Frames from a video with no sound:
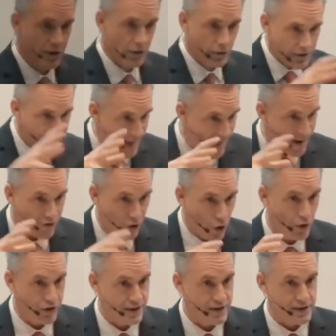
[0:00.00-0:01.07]
you don't need to have
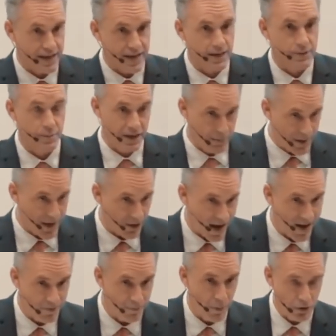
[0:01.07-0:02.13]
all these things, but you better
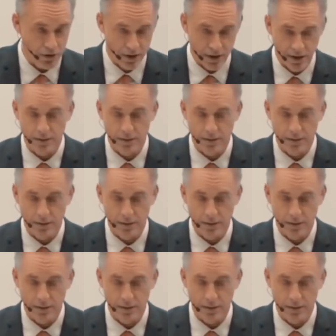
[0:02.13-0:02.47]
have most of